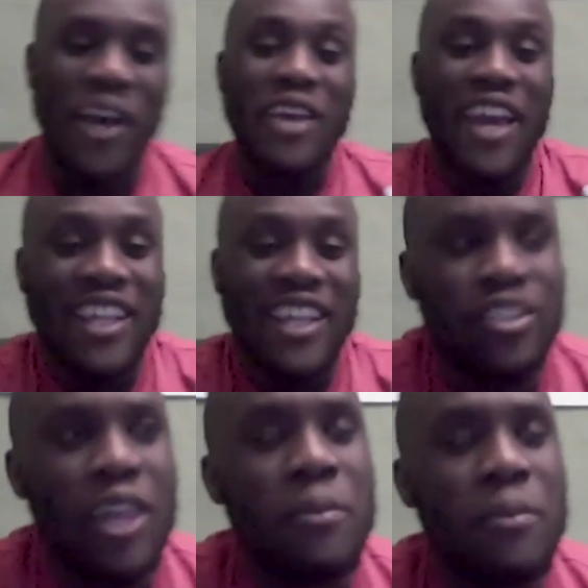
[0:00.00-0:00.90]
yeah,
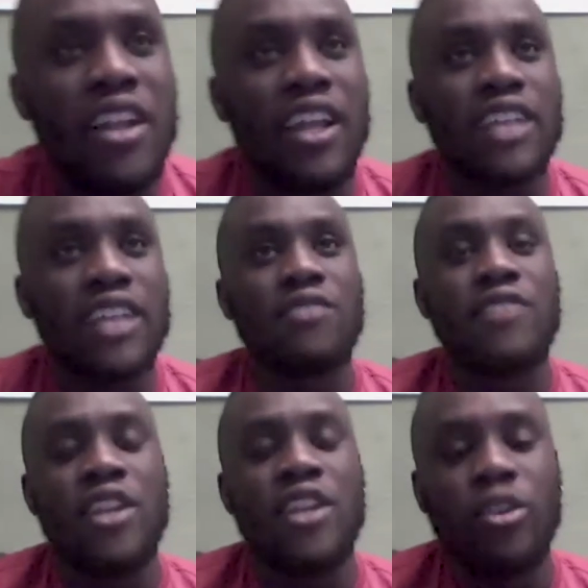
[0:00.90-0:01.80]
they beat Leicester
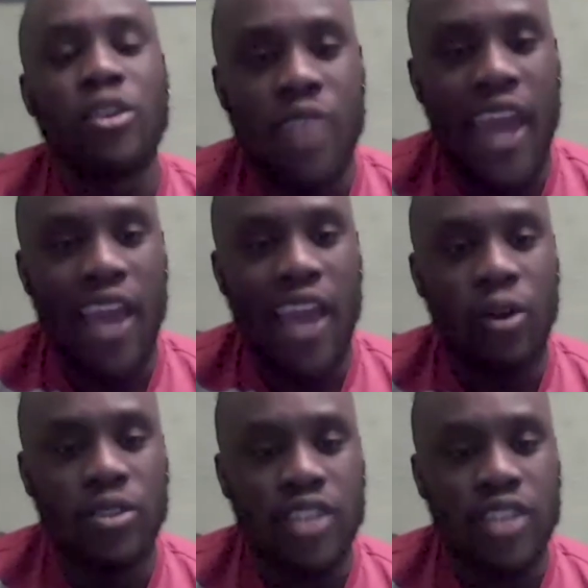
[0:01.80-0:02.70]
3-0, 2 Kane
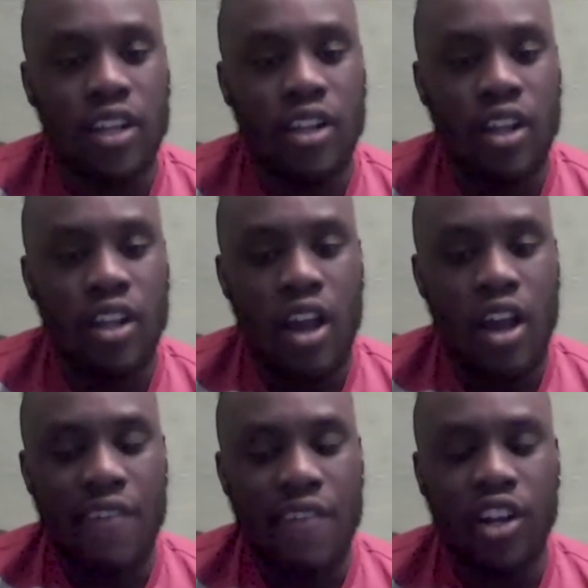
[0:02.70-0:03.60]
goals, and
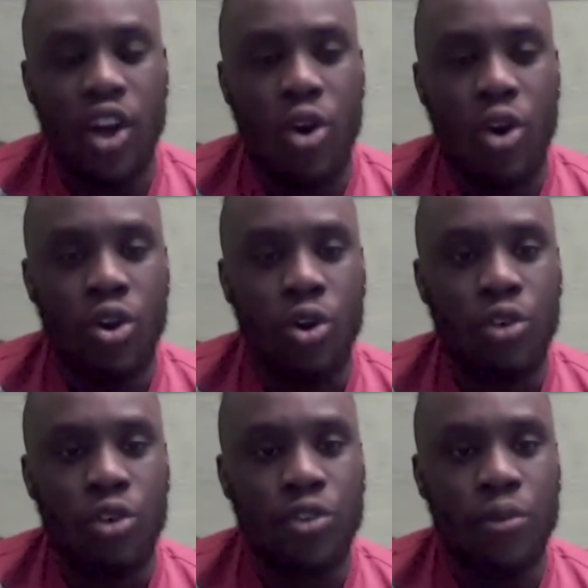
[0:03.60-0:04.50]
I think an own
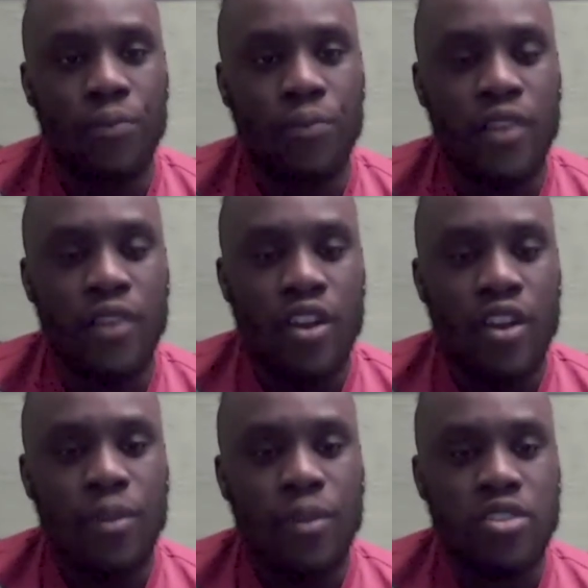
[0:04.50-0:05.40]
goal from
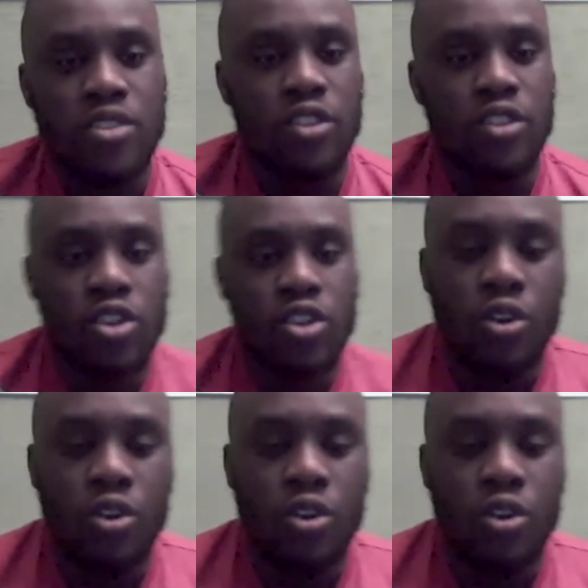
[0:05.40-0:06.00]
Son. So,